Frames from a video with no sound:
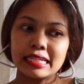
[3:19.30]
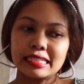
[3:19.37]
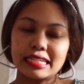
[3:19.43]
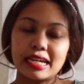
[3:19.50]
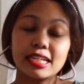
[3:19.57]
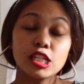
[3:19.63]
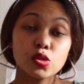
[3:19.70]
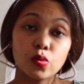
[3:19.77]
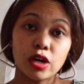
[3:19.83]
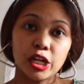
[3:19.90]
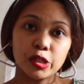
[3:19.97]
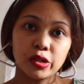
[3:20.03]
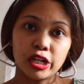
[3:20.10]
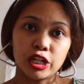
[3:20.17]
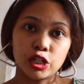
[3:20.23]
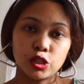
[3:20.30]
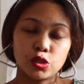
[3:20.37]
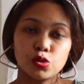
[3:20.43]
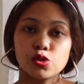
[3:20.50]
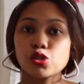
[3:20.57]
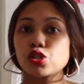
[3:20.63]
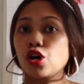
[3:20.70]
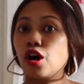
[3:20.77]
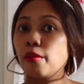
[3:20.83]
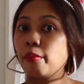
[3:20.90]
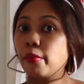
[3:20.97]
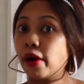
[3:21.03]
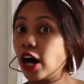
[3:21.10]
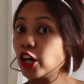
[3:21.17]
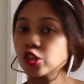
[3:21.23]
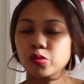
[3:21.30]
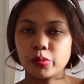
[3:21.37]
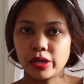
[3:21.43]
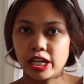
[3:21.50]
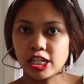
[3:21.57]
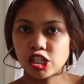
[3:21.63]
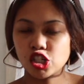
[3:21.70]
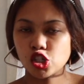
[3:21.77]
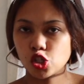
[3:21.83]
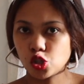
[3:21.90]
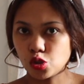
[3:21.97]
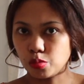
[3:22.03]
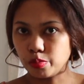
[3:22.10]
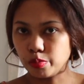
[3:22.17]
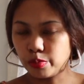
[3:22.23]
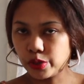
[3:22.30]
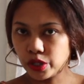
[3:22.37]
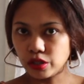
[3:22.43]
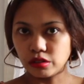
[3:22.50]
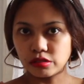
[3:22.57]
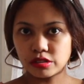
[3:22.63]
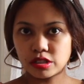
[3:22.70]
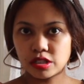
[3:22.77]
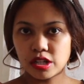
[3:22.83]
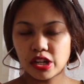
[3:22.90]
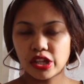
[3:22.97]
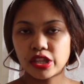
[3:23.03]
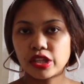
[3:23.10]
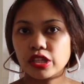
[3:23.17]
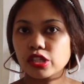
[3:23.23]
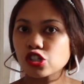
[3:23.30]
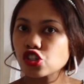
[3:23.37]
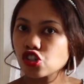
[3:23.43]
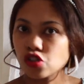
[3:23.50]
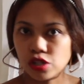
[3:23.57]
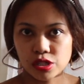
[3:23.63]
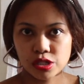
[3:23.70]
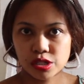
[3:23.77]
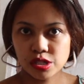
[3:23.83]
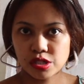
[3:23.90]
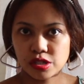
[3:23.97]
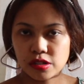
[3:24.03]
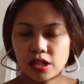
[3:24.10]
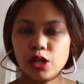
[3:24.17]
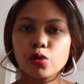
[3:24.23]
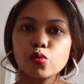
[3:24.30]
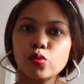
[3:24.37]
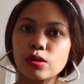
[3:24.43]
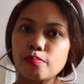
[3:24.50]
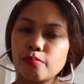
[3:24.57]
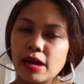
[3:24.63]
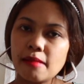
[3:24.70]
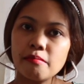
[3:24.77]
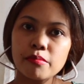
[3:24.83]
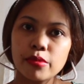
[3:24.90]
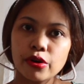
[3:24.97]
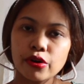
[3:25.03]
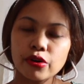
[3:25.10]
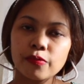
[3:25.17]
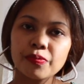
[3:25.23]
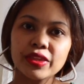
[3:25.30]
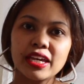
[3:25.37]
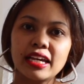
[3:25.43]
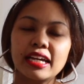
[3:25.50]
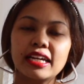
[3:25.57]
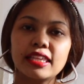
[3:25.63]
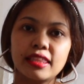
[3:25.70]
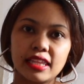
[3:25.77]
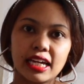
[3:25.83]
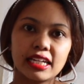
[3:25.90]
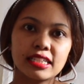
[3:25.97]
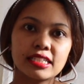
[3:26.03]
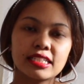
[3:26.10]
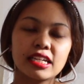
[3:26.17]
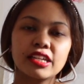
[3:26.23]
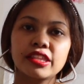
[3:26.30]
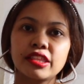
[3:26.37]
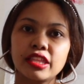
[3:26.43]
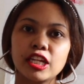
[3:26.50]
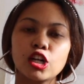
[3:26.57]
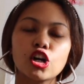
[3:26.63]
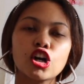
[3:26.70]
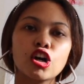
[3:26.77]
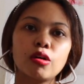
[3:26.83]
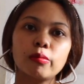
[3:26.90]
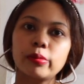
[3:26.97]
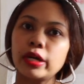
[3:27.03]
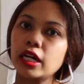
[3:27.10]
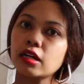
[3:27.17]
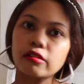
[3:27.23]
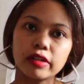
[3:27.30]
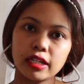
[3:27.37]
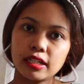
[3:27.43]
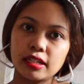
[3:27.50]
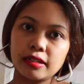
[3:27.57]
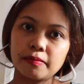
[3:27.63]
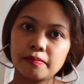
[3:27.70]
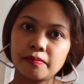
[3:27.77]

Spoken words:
That is why you gotta use the about page to build the trust. Remember that they are comparing,